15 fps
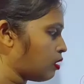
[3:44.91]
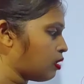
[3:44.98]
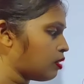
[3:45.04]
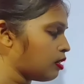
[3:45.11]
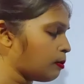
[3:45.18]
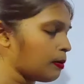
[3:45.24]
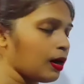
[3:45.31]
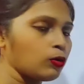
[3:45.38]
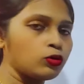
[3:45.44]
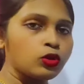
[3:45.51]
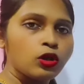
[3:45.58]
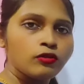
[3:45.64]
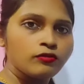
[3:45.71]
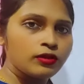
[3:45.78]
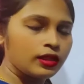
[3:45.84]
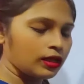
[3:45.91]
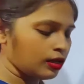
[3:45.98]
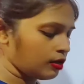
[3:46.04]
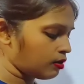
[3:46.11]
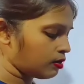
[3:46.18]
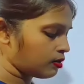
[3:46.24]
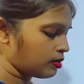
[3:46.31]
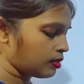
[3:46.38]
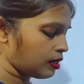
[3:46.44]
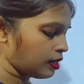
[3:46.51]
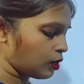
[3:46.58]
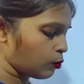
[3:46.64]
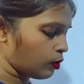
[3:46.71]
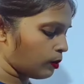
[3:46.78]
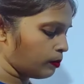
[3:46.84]
the
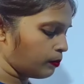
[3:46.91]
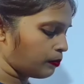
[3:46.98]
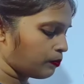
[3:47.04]
silkworm